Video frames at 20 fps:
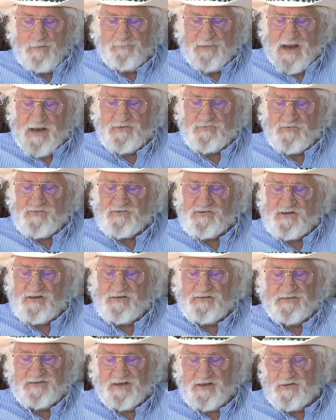Patrons
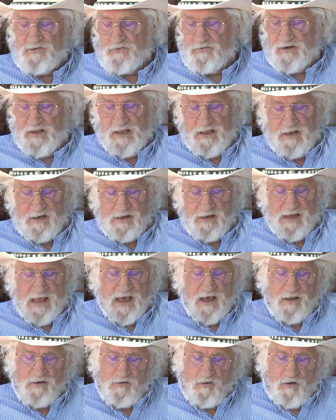continued in and
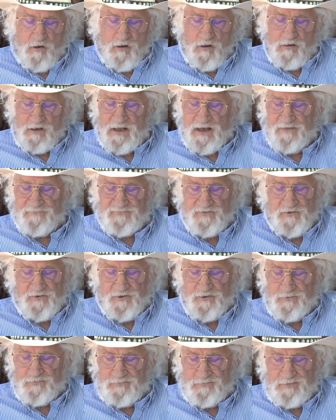out all
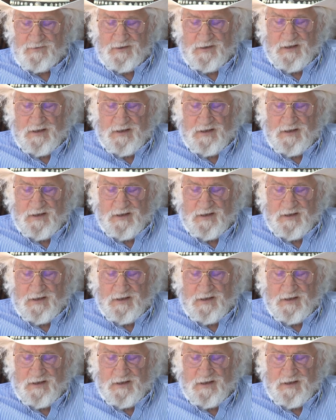afternoon,